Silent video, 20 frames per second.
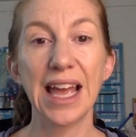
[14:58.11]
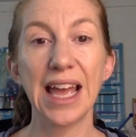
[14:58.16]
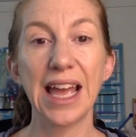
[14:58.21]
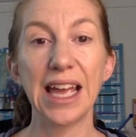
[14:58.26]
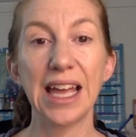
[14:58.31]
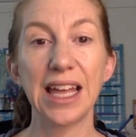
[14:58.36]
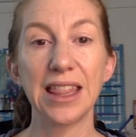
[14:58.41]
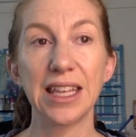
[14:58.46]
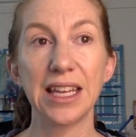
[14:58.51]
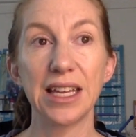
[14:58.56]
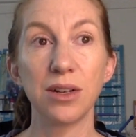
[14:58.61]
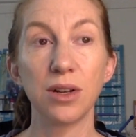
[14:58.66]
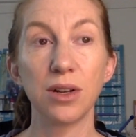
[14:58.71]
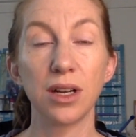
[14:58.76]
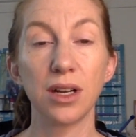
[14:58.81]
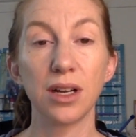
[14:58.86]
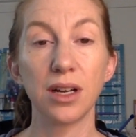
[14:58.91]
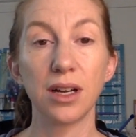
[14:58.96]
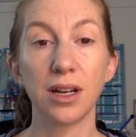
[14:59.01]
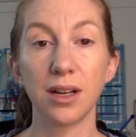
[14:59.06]
And then
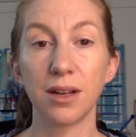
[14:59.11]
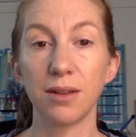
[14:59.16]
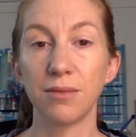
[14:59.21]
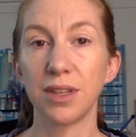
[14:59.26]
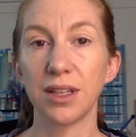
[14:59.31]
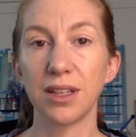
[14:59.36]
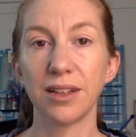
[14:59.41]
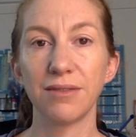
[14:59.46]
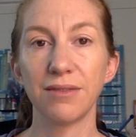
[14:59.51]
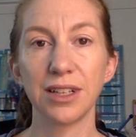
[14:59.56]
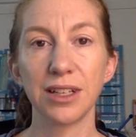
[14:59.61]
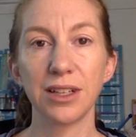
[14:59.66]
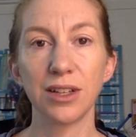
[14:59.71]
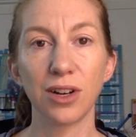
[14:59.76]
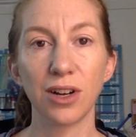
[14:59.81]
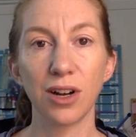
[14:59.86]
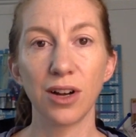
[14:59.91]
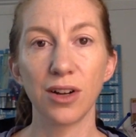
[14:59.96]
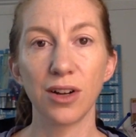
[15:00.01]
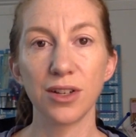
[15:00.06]
the lovely
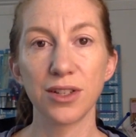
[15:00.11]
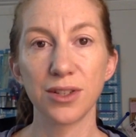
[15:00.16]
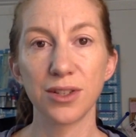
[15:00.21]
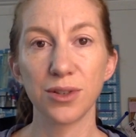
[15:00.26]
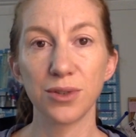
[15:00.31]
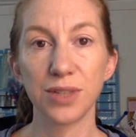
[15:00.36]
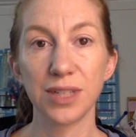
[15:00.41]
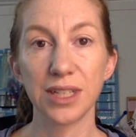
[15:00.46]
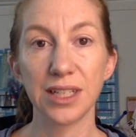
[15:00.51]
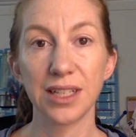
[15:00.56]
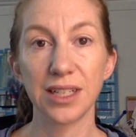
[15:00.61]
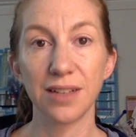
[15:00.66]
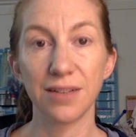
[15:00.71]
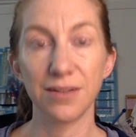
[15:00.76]
Laura also did a